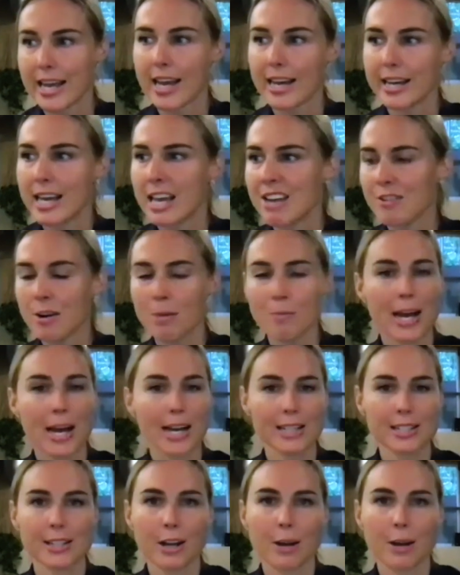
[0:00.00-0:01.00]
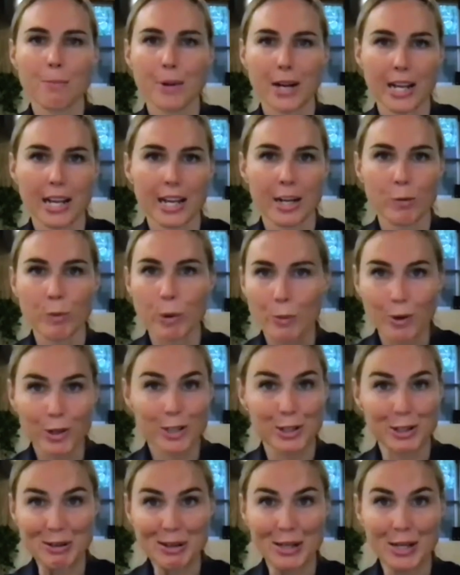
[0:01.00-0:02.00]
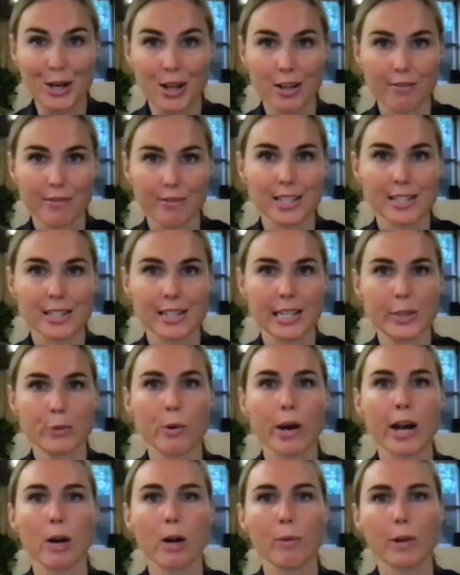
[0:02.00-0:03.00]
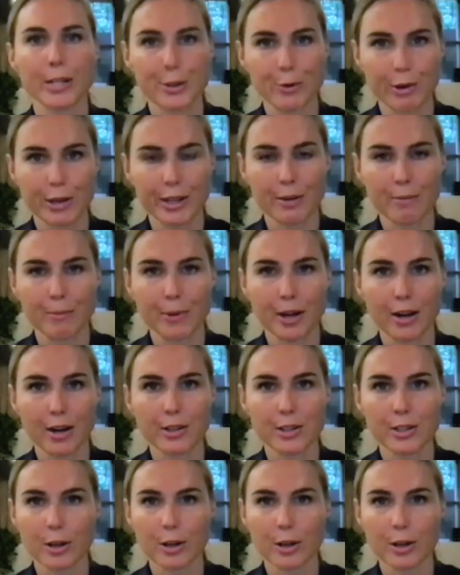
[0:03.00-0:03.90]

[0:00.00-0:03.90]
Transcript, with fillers: Hey, I came from X company and we were doing all of these things. Why aren't we doing them here?